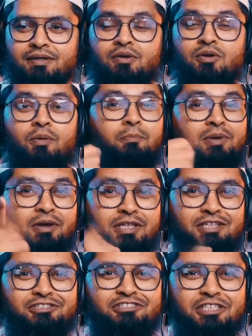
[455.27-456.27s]
You're
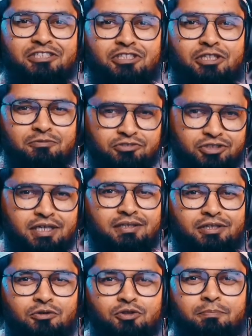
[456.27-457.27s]
building systems
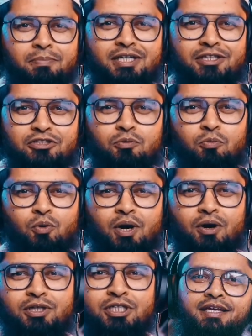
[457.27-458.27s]
that replace
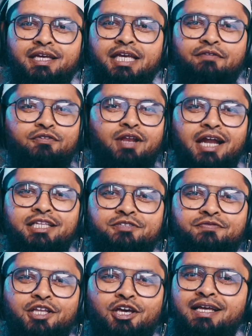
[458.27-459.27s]
work. If you like this
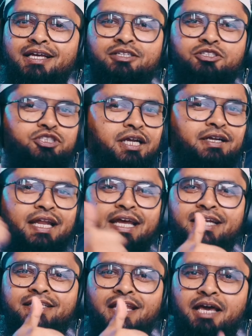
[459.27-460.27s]
video, gently hit the
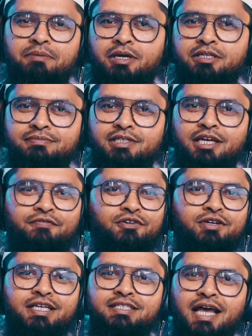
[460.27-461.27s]
like button. If you
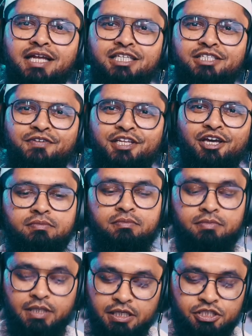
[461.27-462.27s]
dislike this video,
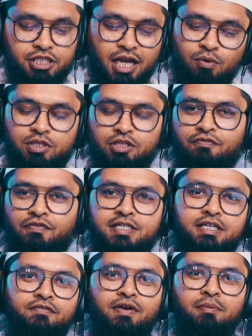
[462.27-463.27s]
then share with your friends and
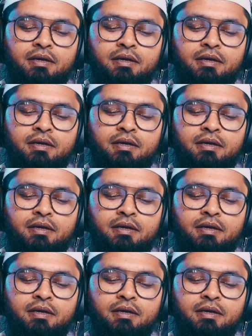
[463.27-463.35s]
family.